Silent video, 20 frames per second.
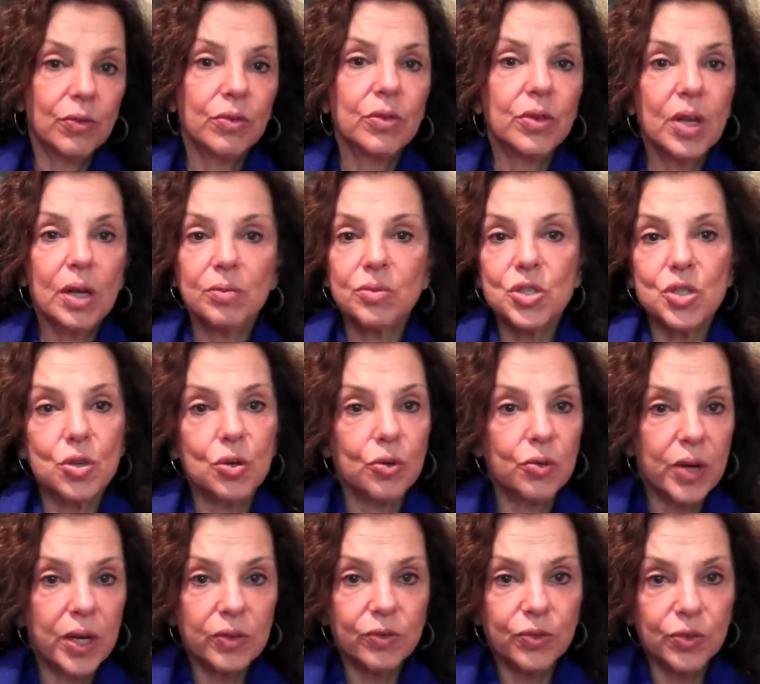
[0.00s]
that I'm so
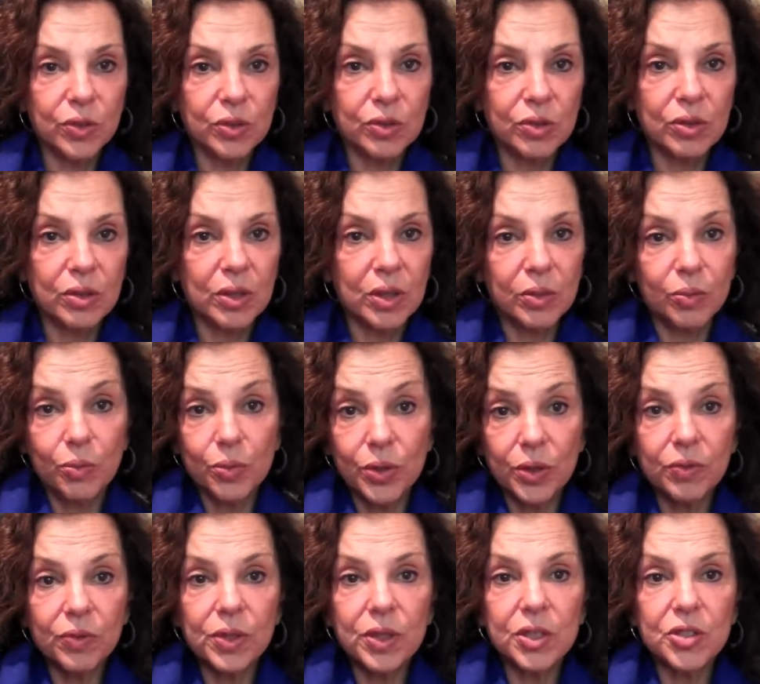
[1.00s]
grateful and
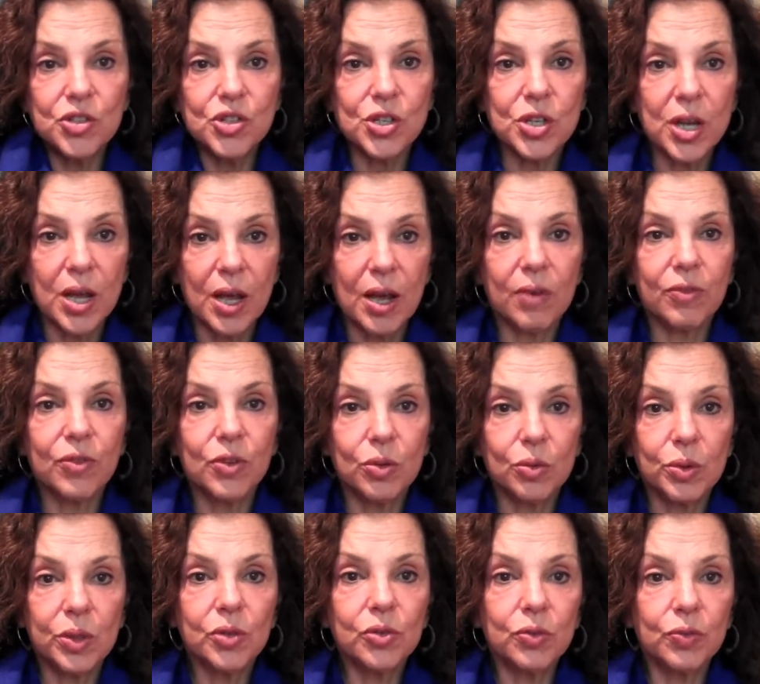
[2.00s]
privileged to have
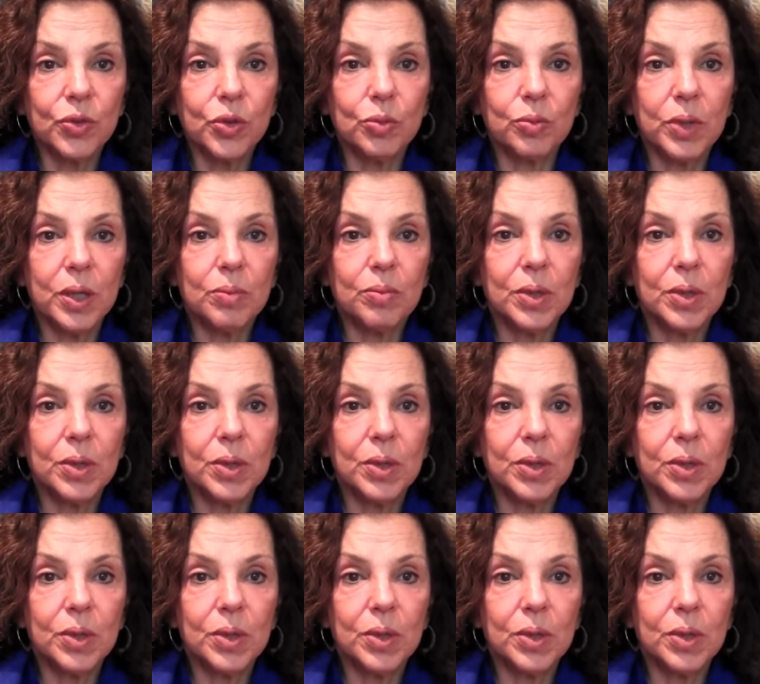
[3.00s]
you interview me,